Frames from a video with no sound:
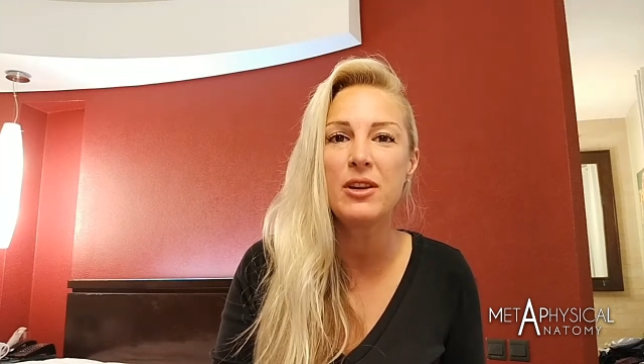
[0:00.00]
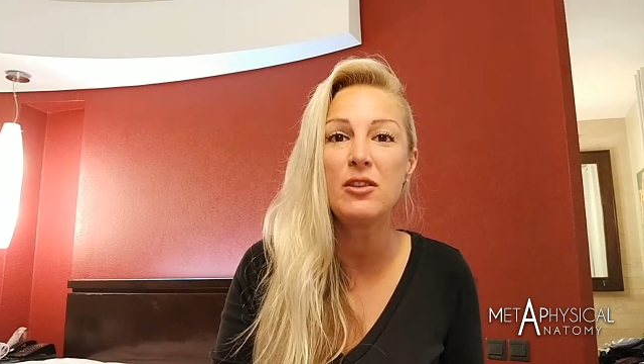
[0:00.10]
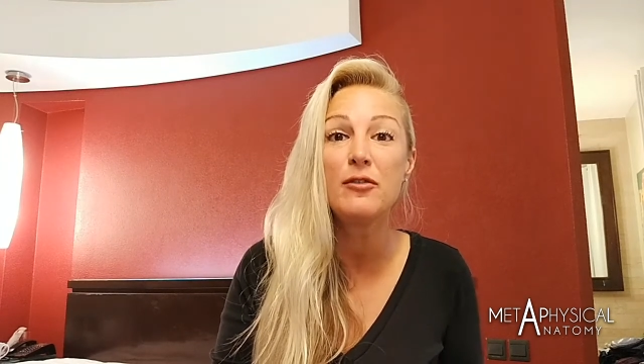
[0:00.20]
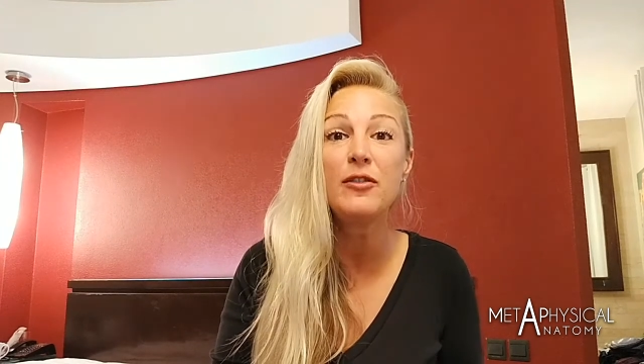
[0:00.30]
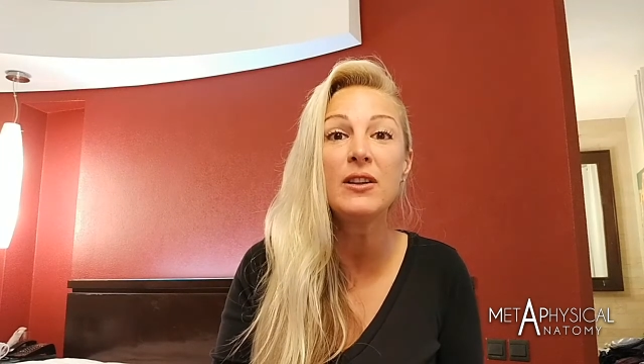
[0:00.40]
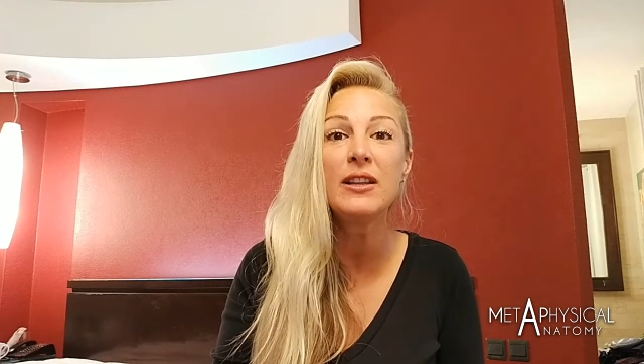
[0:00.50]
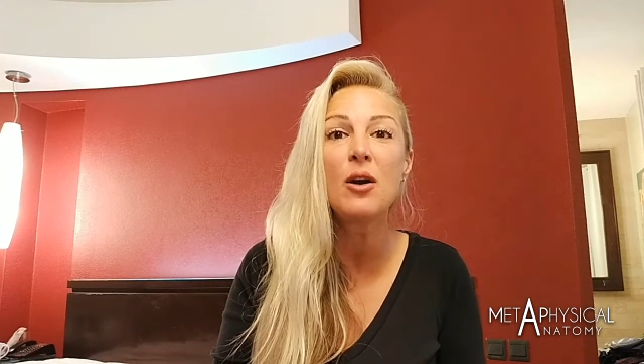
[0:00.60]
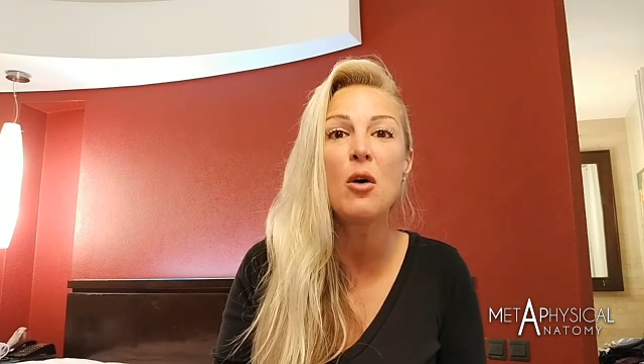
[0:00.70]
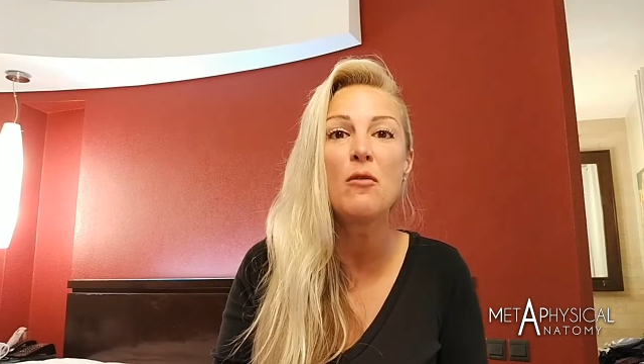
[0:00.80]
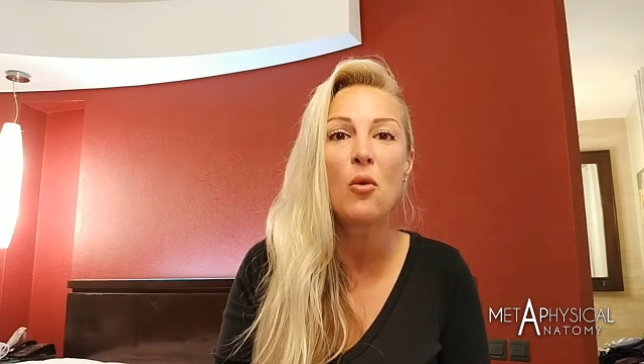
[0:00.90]
You're feeling
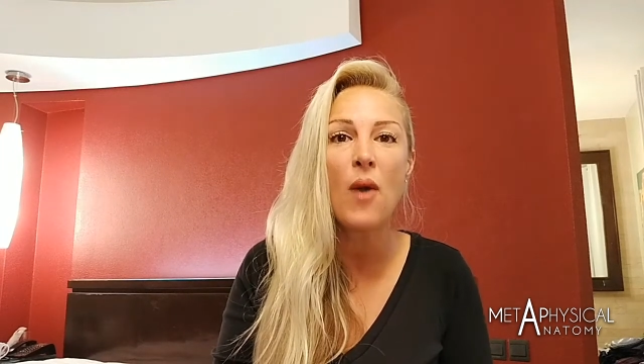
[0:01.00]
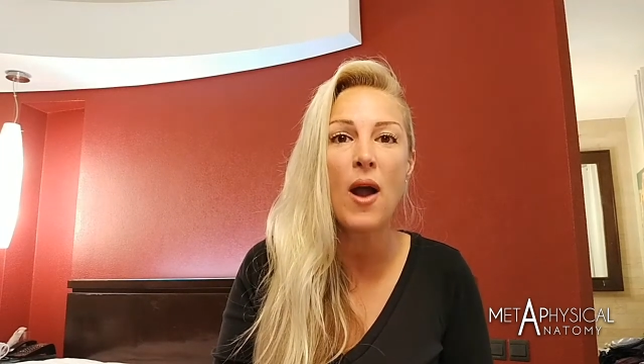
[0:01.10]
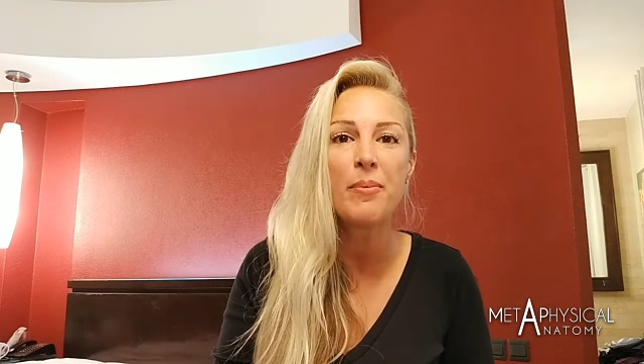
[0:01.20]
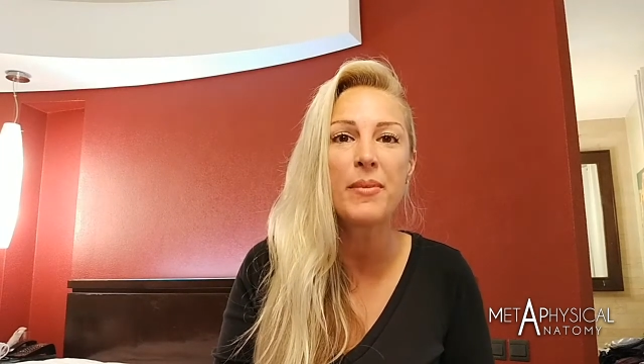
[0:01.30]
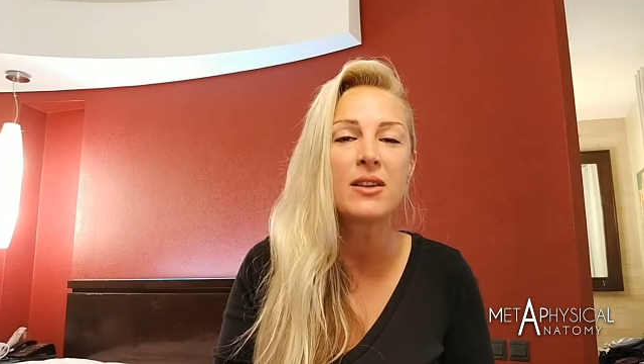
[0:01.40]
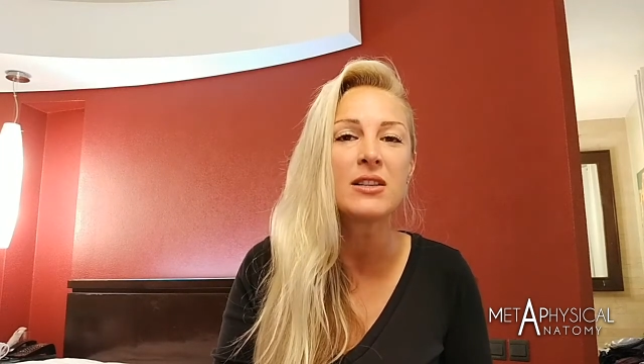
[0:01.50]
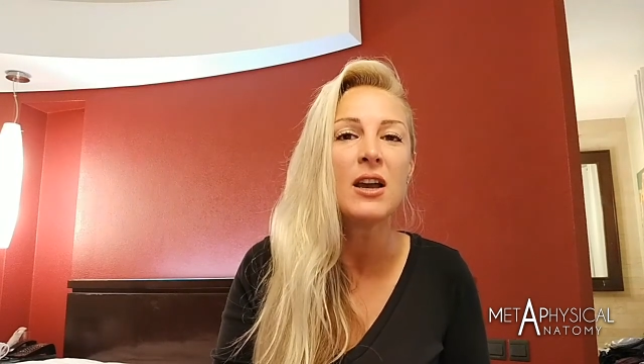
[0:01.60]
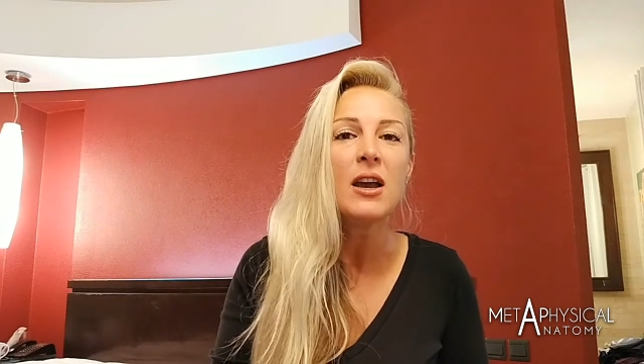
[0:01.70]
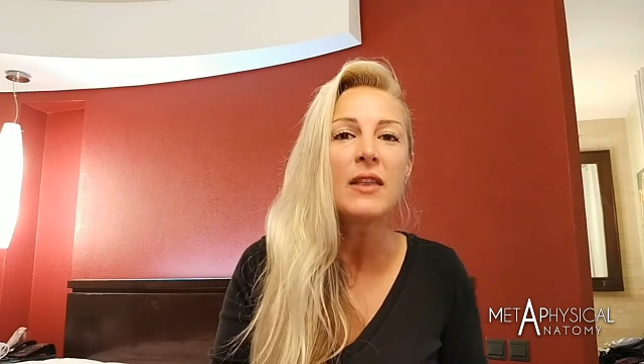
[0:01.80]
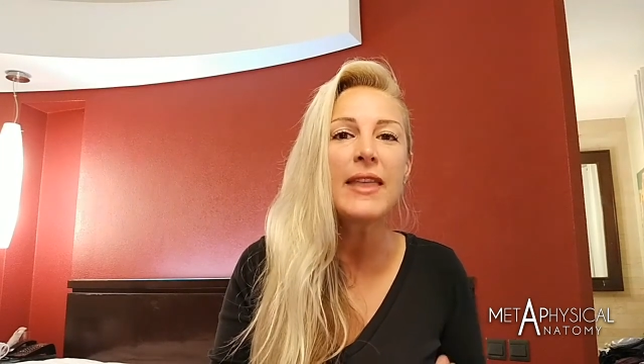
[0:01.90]
overwhelmed because
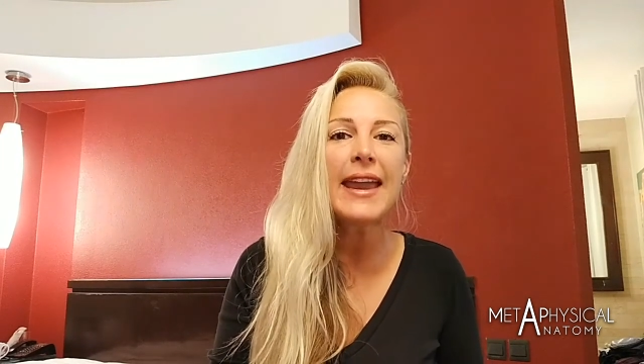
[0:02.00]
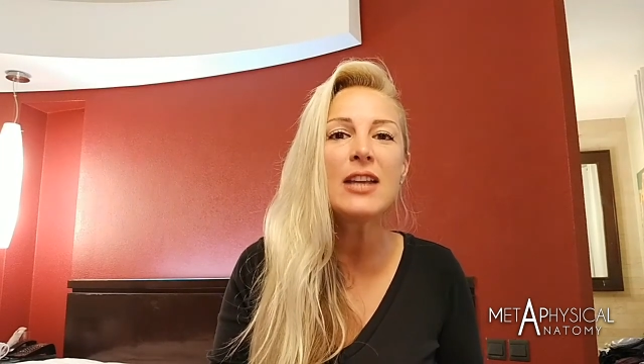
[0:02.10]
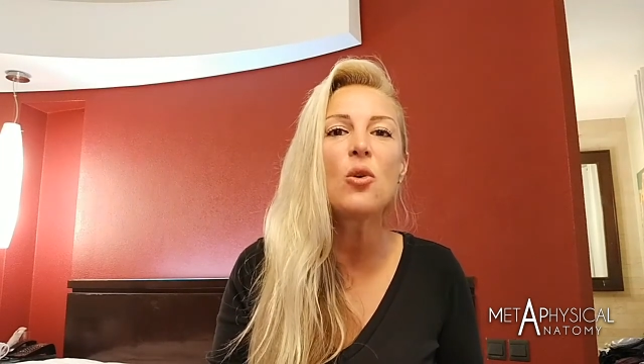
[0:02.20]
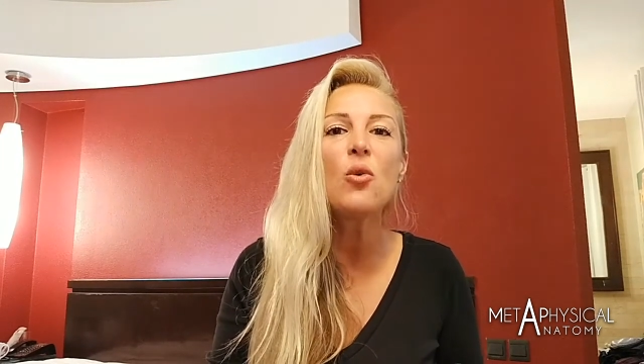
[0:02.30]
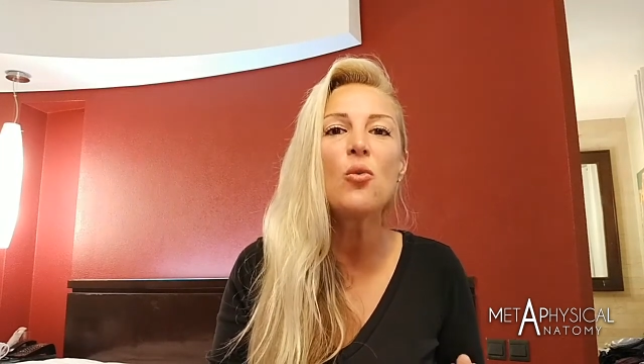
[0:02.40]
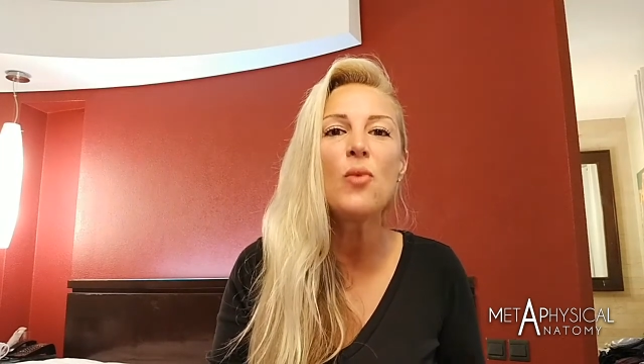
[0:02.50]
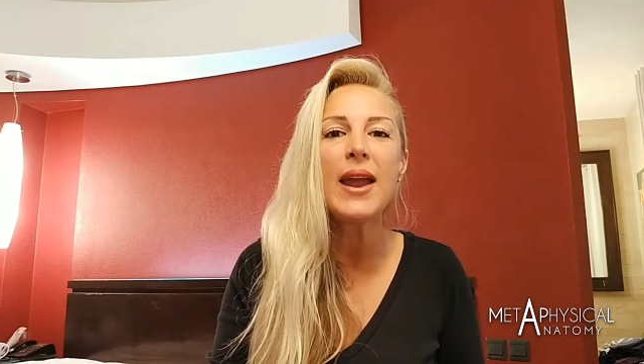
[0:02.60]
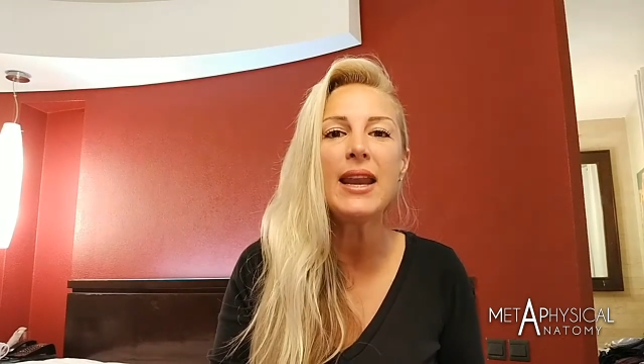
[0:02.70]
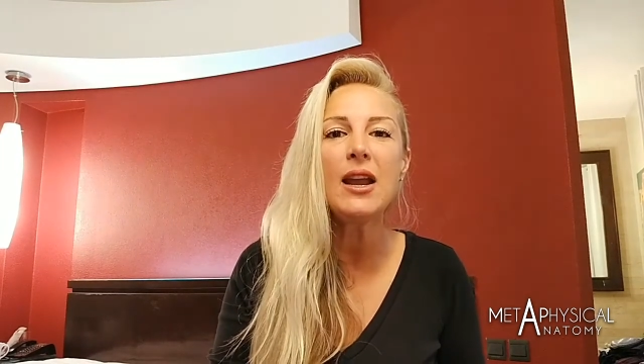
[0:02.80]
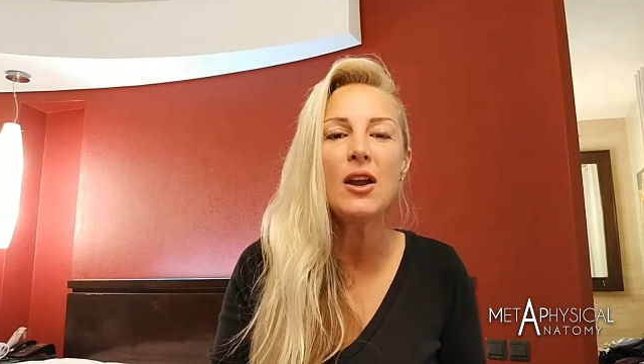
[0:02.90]
there is
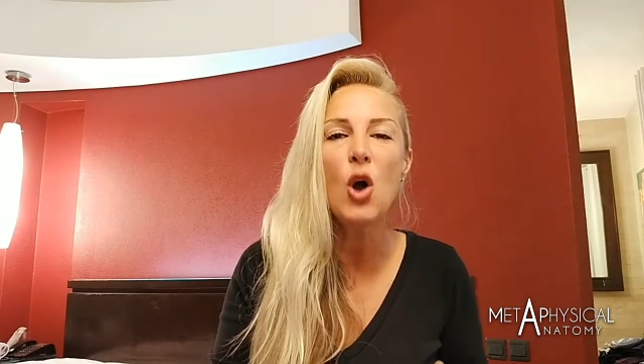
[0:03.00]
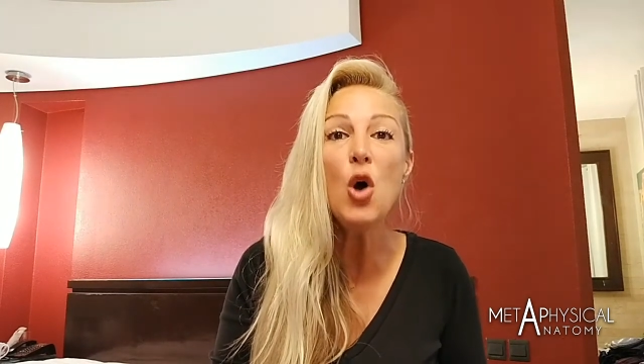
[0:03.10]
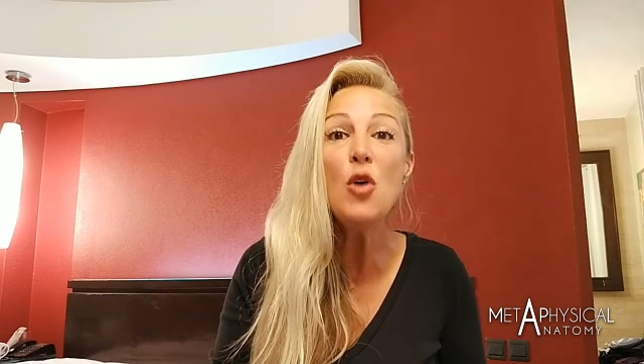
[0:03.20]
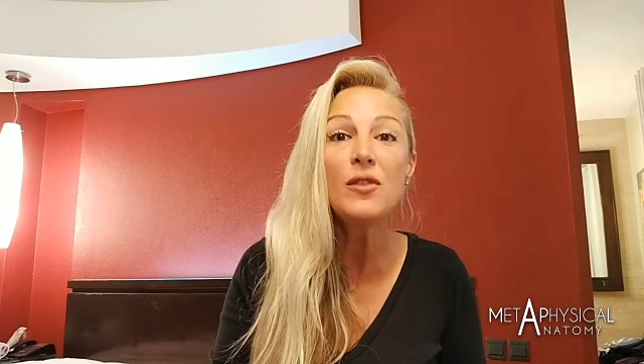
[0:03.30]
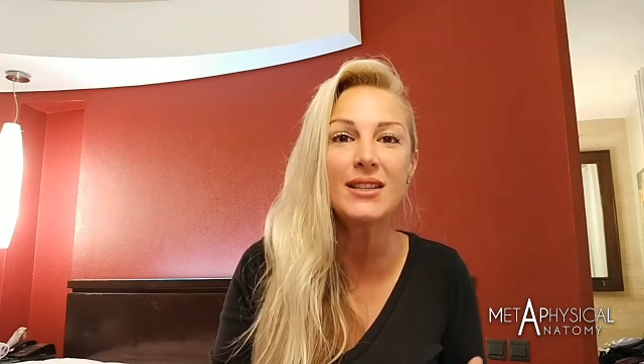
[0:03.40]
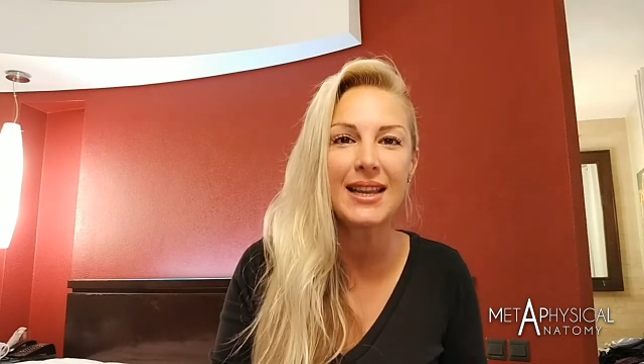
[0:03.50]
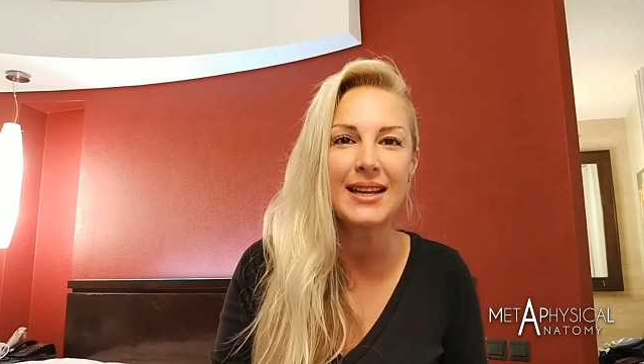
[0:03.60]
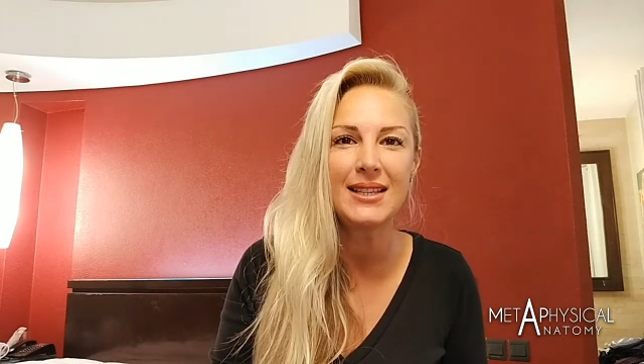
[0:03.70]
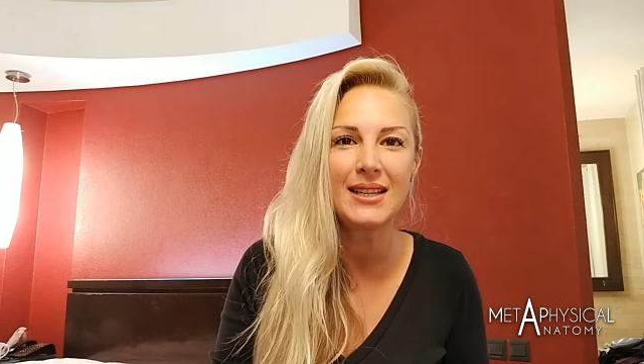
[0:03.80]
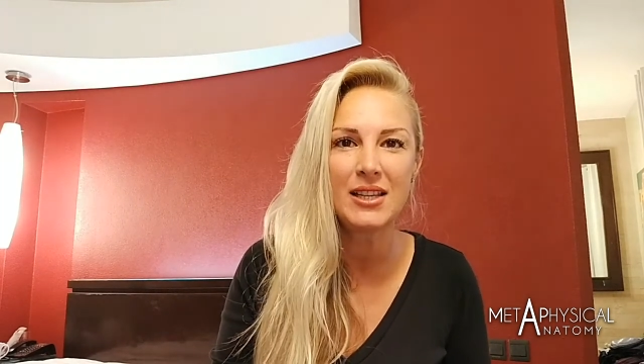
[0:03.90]
already an
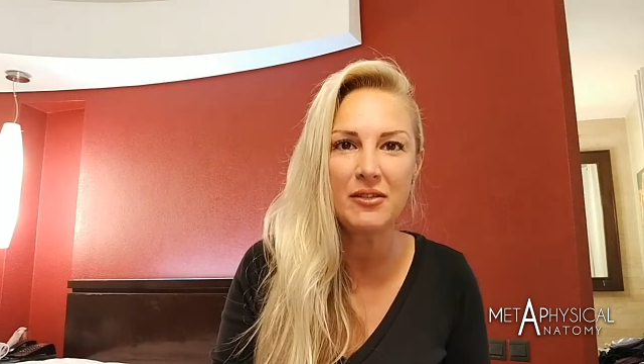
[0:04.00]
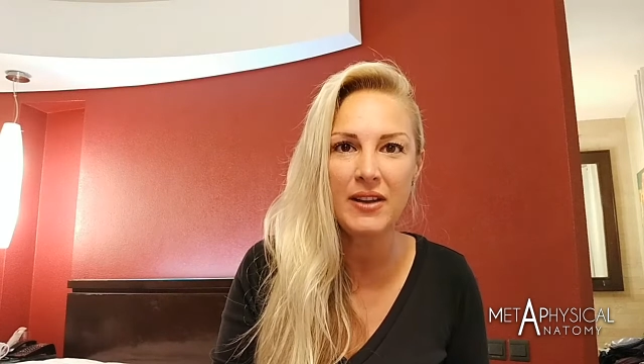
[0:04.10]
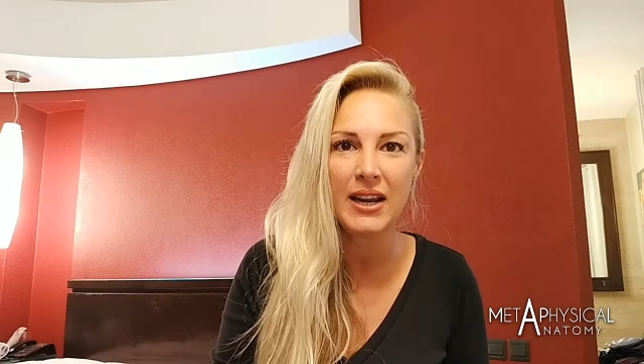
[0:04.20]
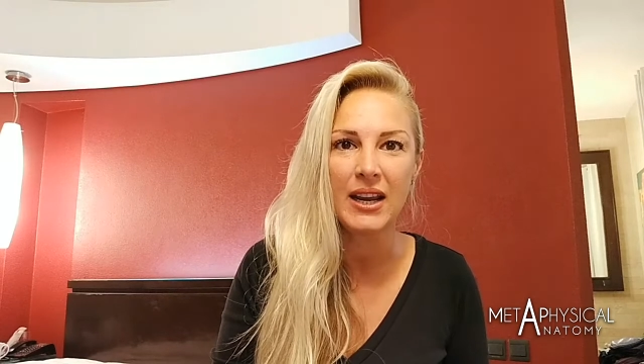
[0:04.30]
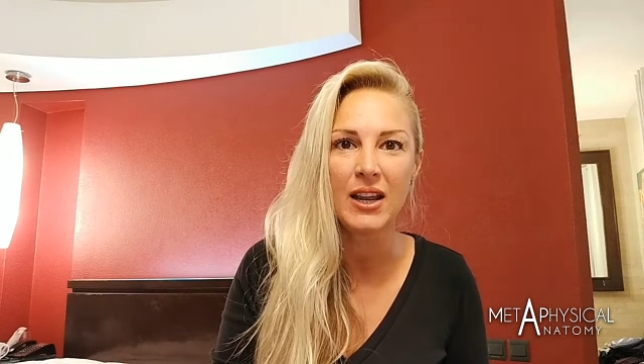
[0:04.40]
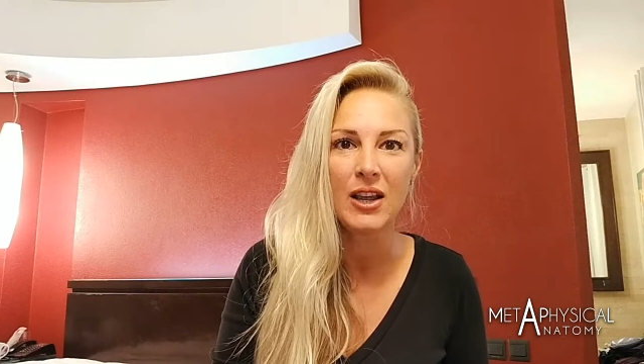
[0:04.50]
oversensitivity